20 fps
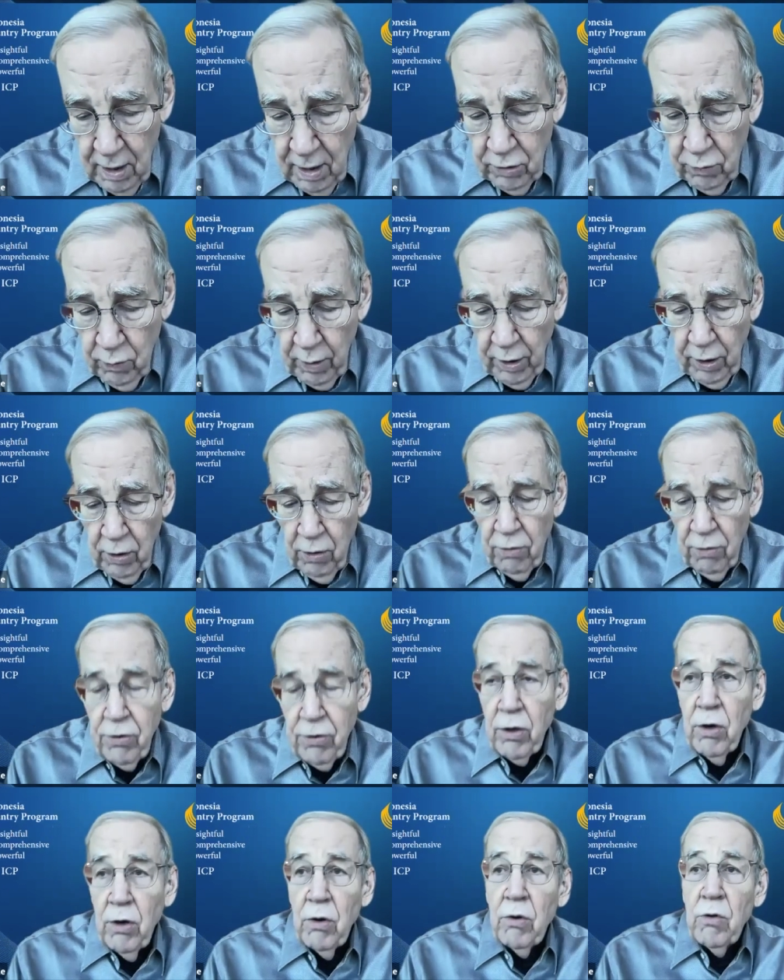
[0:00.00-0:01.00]
20 years
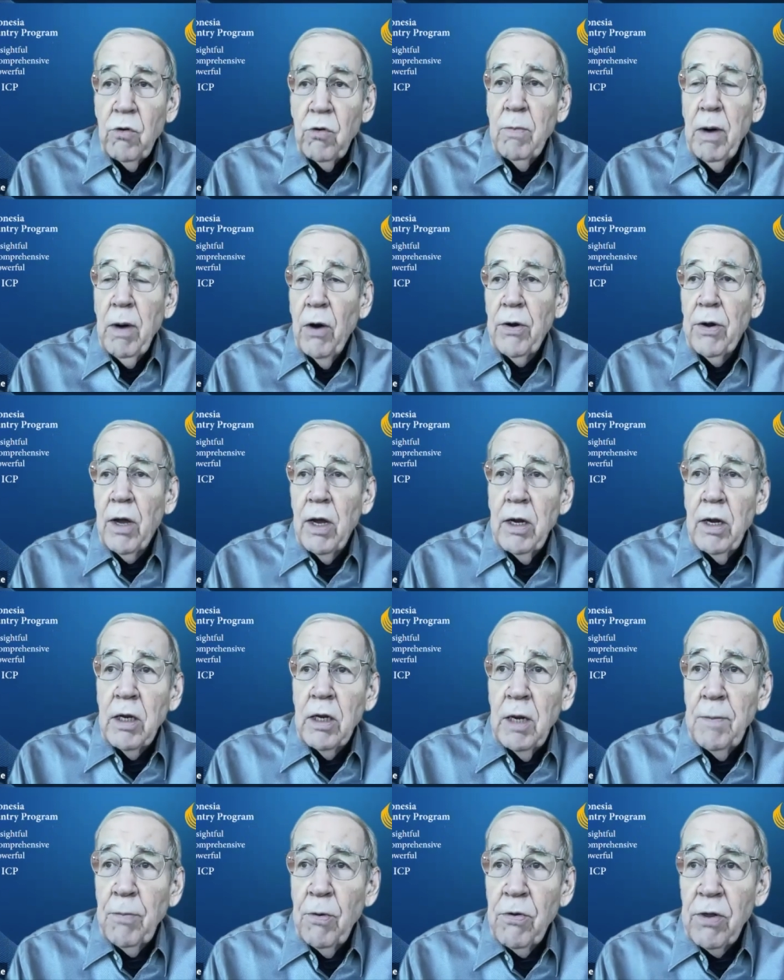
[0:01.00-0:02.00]
ago to about
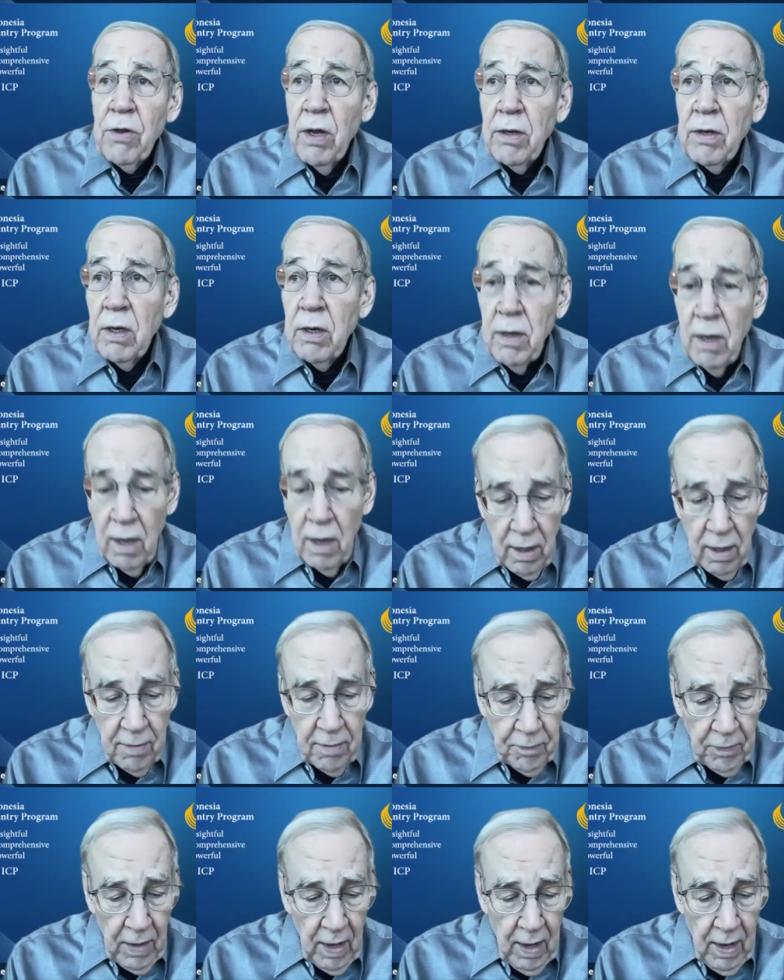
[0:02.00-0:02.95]
19% today.